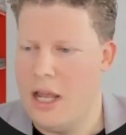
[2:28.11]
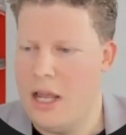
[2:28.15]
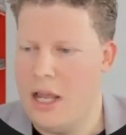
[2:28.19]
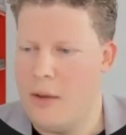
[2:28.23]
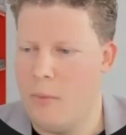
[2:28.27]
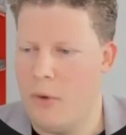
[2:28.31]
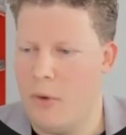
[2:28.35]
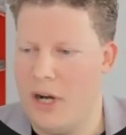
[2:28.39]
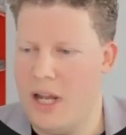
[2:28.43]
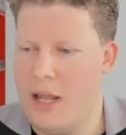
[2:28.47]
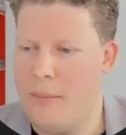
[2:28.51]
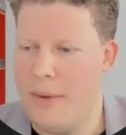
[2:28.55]

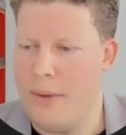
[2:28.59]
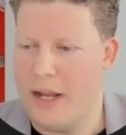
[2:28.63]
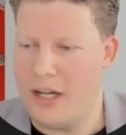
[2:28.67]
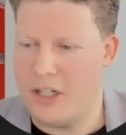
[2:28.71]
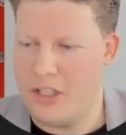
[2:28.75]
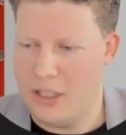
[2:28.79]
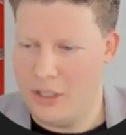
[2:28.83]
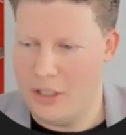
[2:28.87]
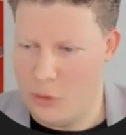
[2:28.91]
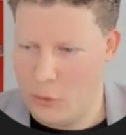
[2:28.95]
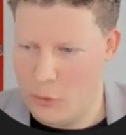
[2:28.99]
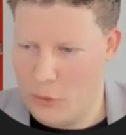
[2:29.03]
What I'm
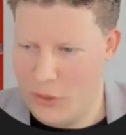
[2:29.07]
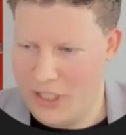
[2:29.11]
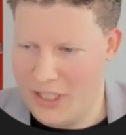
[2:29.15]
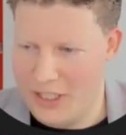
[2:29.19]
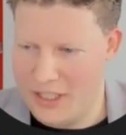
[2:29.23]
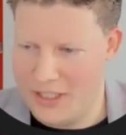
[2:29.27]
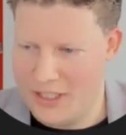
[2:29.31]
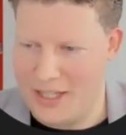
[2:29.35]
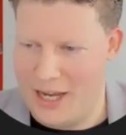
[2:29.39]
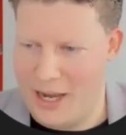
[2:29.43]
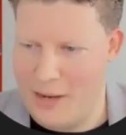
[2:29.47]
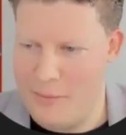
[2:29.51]
actually doing
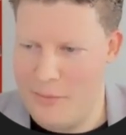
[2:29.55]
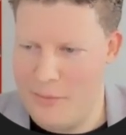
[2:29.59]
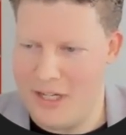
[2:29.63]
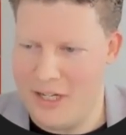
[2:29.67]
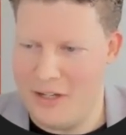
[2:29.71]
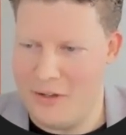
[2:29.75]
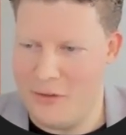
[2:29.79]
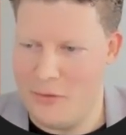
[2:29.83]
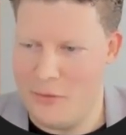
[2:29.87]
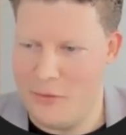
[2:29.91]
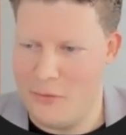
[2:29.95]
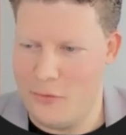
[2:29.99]
is I'm in
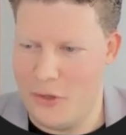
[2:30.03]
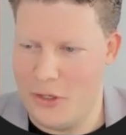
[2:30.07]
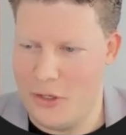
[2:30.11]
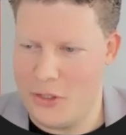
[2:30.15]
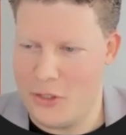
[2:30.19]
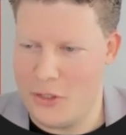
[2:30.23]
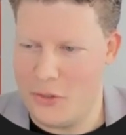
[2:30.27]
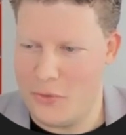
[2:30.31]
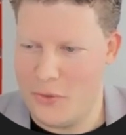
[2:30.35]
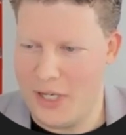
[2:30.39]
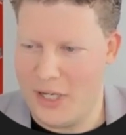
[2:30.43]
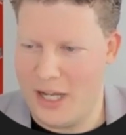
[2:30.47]
a
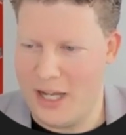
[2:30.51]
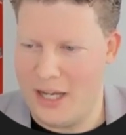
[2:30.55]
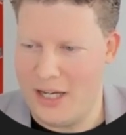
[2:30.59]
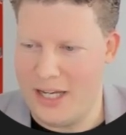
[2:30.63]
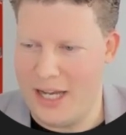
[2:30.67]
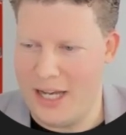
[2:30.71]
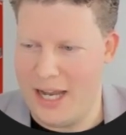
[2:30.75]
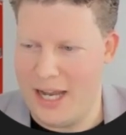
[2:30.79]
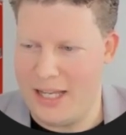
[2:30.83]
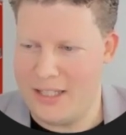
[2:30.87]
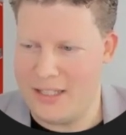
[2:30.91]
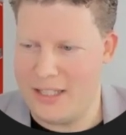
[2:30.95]
virtual reality
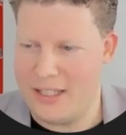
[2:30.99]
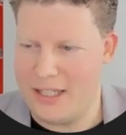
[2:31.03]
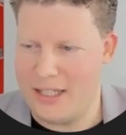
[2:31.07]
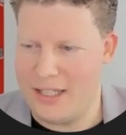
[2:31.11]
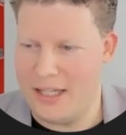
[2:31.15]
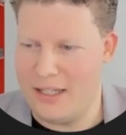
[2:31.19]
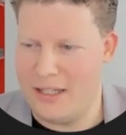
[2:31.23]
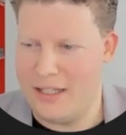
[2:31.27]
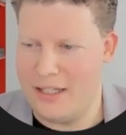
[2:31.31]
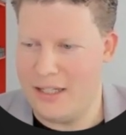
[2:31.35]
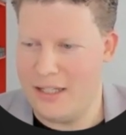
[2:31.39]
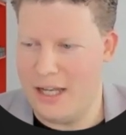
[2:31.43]

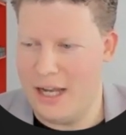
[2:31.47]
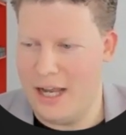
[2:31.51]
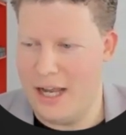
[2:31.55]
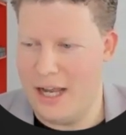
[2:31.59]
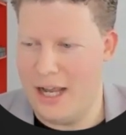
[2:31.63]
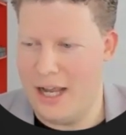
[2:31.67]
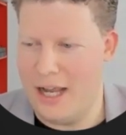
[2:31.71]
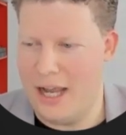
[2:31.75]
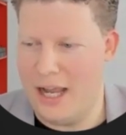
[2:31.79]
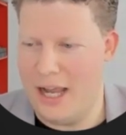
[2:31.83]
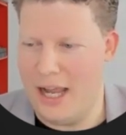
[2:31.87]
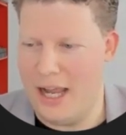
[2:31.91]
headset,
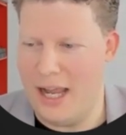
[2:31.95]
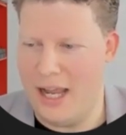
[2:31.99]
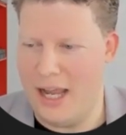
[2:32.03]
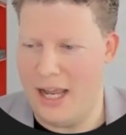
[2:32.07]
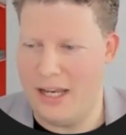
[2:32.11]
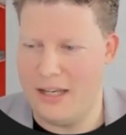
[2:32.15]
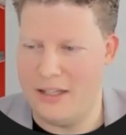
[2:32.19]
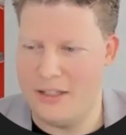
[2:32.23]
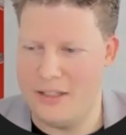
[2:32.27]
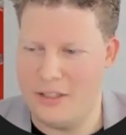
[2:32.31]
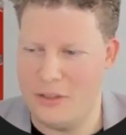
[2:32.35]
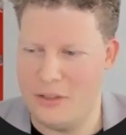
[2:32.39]

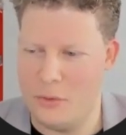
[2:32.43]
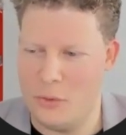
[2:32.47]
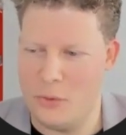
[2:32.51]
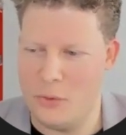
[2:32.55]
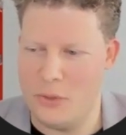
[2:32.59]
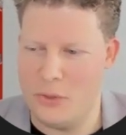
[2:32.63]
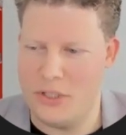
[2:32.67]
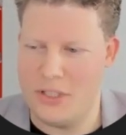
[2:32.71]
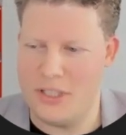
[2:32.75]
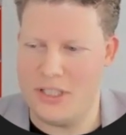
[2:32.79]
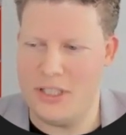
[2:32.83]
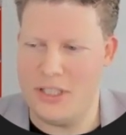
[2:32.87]
and
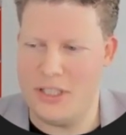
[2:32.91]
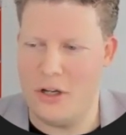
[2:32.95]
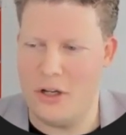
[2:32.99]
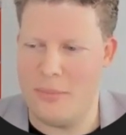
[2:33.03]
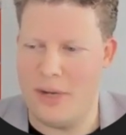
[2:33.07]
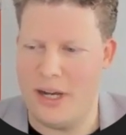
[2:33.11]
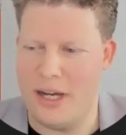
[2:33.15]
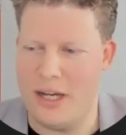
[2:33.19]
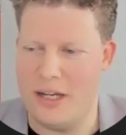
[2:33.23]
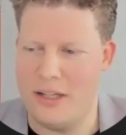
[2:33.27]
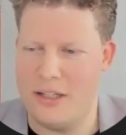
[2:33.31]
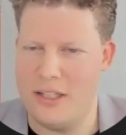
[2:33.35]
you see on
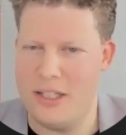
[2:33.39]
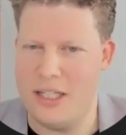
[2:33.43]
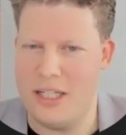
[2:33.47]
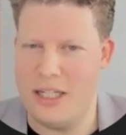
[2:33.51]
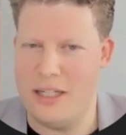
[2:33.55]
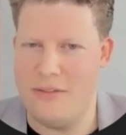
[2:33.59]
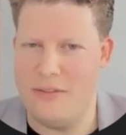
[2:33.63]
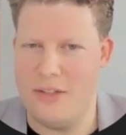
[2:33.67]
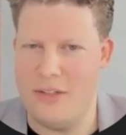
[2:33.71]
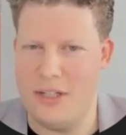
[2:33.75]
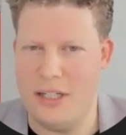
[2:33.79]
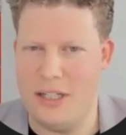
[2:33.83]
my
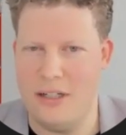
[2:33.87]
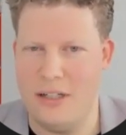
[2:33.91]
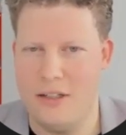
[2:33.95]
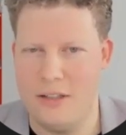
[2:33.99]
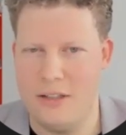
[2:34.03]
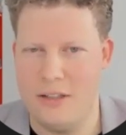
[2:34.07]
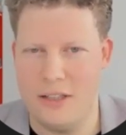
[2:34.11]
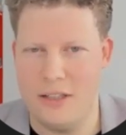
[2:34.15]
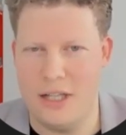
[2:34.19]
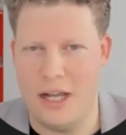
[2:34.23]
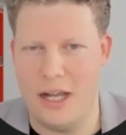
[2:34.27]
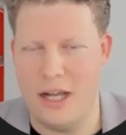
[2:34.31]
TV
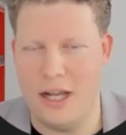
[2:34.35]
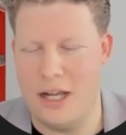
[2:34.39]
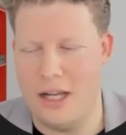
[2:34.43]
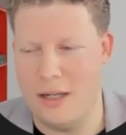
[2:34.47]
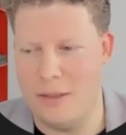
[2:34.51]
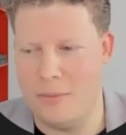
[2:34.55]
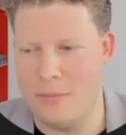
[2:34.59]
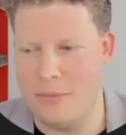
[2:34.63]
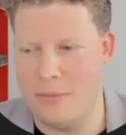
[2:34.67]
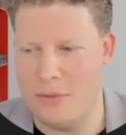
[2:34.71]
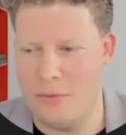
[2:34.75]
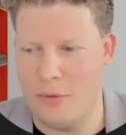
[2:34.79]

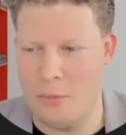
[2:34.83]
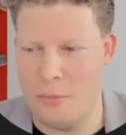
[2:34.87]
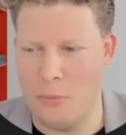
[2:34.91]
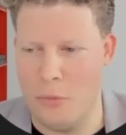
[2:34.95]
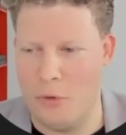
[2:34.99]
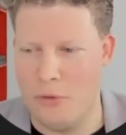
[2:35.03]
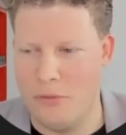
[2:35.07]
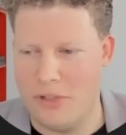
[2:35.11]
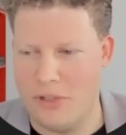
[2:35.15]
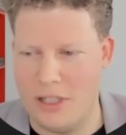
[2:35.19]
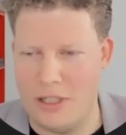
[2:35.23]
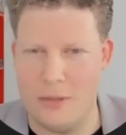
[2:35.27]
that we
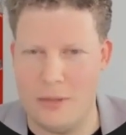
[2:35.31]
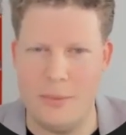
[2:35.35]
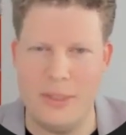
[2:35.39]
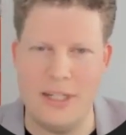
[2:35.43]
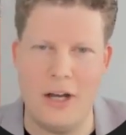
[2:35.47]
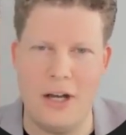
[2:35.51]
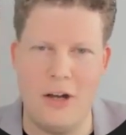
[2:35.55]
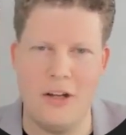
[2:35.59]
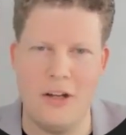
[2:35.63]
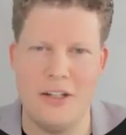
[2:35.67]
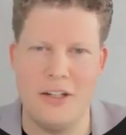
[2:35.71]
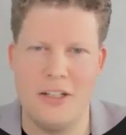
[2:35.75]
moved a little bit
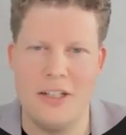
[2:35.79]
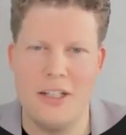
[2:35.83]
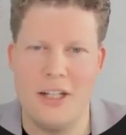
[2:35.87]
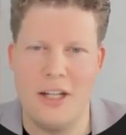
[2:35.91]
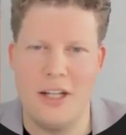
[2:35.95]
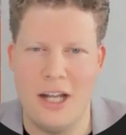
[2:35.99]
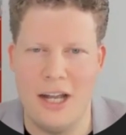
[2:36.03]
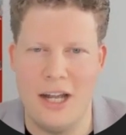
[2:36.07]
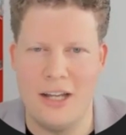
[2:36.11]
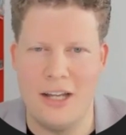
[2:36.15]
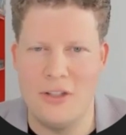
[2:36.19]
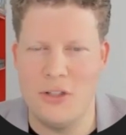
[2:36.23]
out
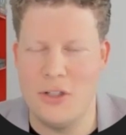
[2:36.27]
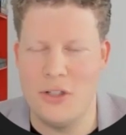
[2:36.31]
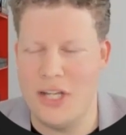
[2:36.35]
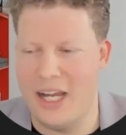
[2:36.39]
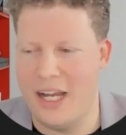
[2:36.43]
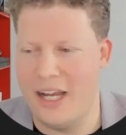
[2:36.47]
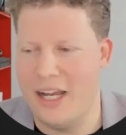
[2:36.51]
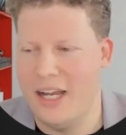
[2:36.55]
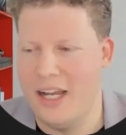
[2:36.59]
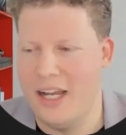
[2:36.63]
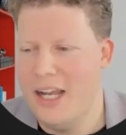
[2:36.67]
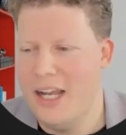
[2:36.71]

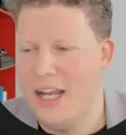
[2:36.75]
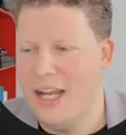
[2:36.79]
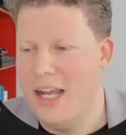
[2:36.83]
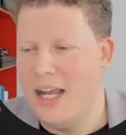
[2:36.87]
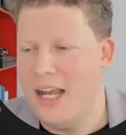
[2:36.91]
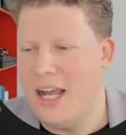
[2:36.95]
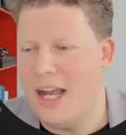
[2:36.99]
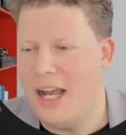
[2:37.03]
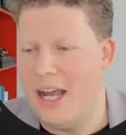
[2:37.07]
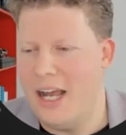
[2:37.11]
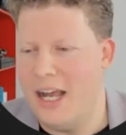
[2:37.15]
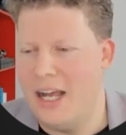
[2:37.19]
today,
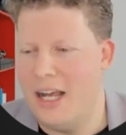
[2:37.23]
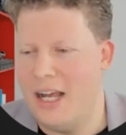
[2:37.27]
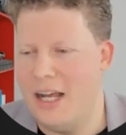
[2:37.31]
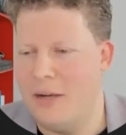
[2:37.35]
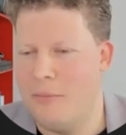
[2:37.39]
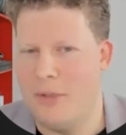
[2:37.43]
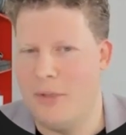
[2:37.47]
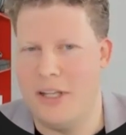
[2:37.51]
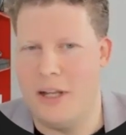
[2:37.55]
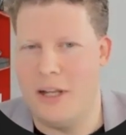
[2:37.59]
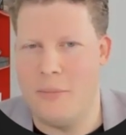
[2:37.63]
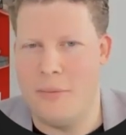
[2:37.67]

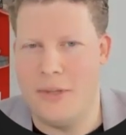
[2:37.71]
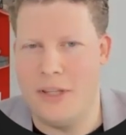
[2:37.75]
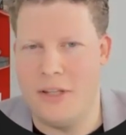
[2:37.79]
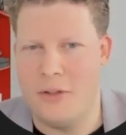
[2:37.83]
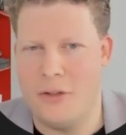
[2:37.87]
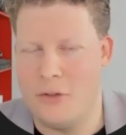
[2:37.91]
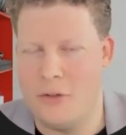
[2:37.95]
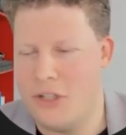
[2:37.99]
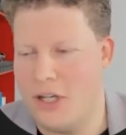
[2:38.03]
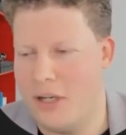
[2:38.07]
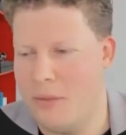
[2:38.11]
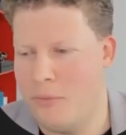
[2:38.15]
but I'm in
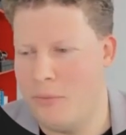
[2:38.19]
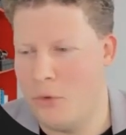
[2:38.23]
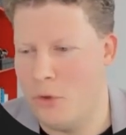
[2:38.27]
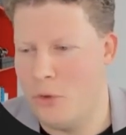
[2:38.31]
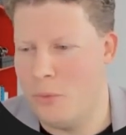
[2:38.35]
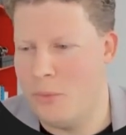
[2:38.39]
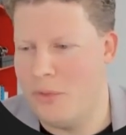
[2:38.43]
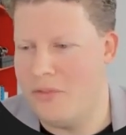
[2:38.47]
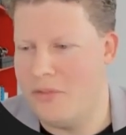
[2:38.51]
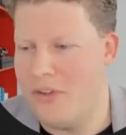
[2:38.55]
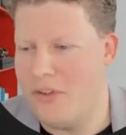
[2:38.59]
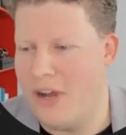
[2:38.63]
the same
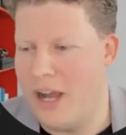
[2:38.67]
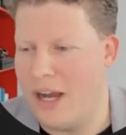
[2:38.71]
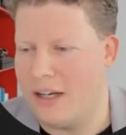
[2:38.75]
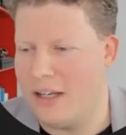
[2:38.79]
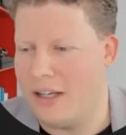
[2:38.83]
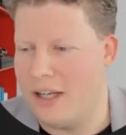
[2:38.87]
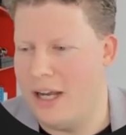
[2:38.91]
room, in fact.